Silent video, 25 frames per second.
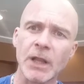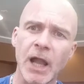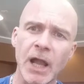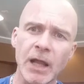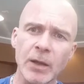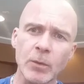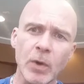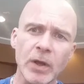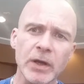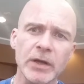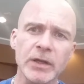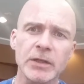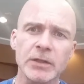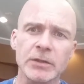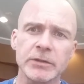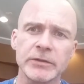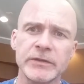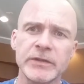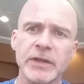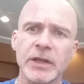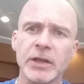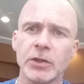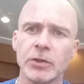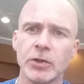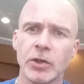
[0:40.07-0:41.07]
I want
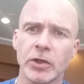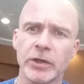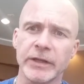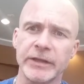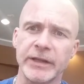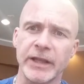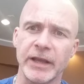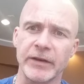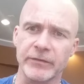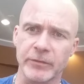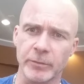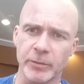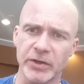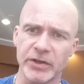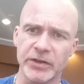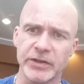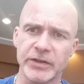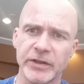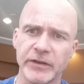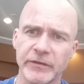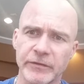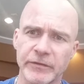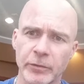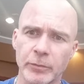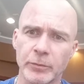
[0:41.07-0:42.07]
to take a look at that from a
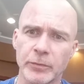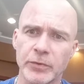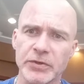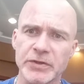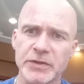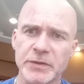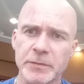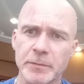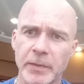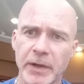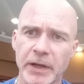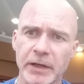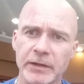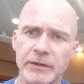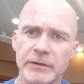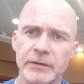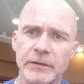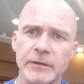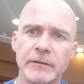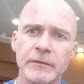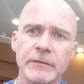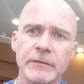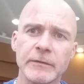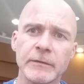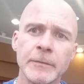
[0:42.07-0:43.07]
different
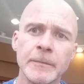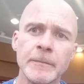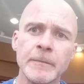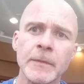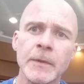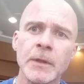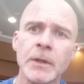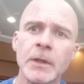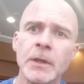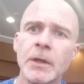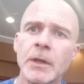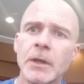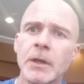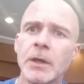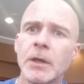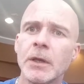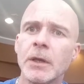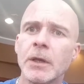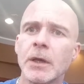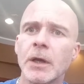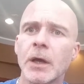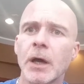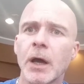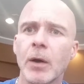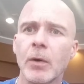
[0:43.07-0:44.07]
perspective.
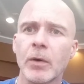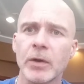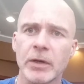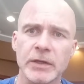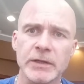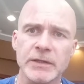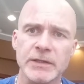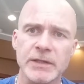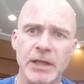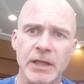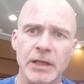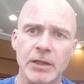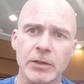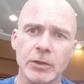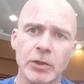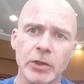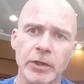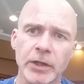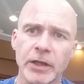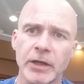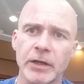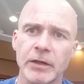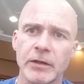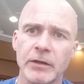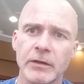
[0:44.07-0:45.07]
I want to take a
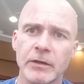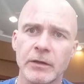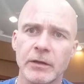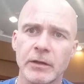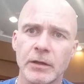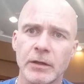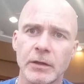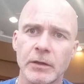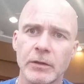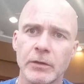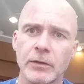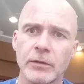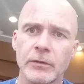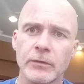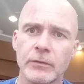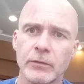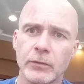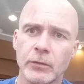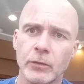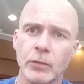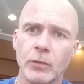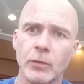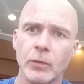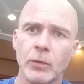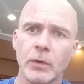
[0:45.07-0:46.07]
look at it
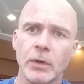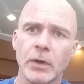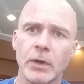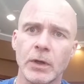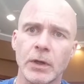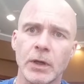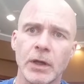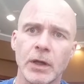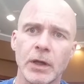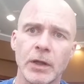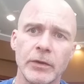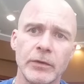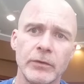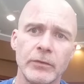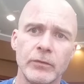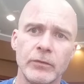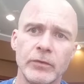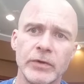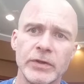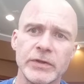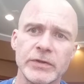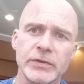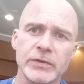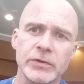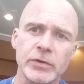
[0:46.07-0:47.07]
through the
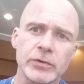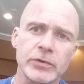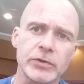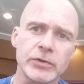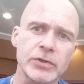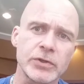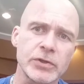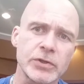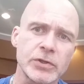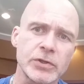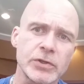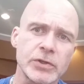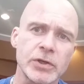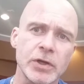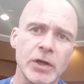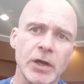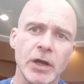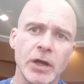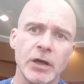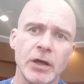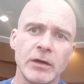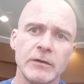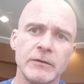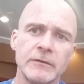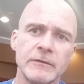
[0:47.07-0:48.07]
research
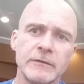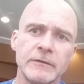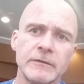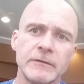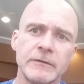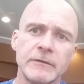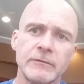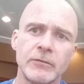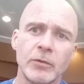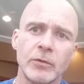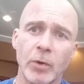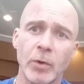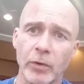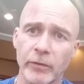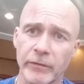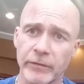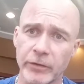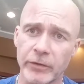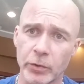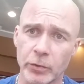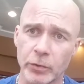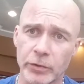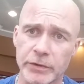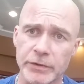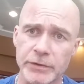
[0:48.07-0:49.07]
of remote
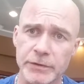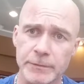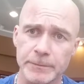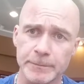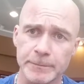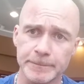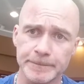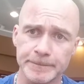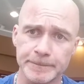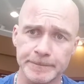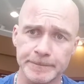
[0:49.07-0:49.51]
viewers.